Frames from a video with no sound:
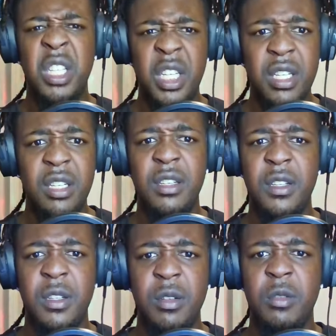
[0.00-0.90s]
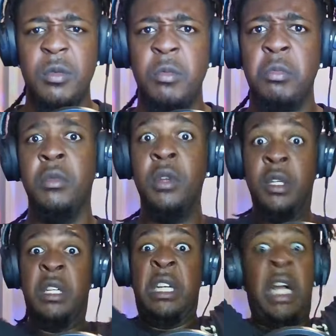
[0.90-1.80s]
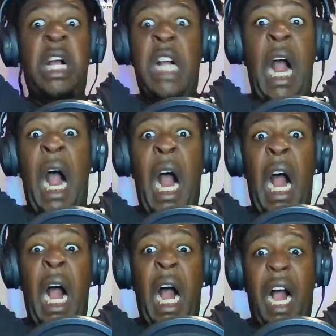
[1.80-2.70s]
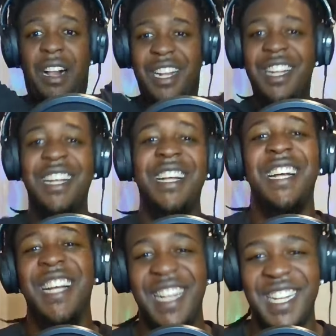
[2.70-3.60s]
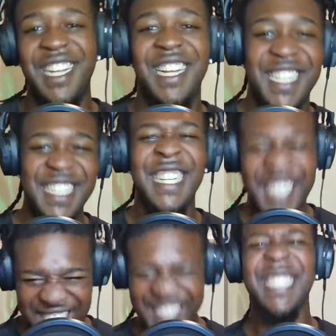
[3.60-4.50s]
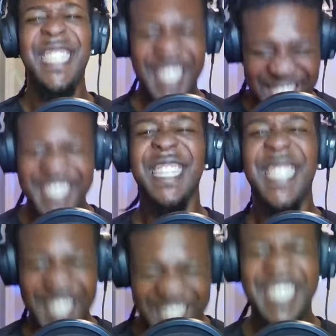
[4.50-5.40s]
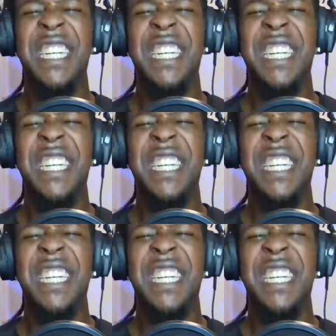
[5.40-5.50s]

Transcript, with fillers: In the fucking air, London! Here we go! Here we go again,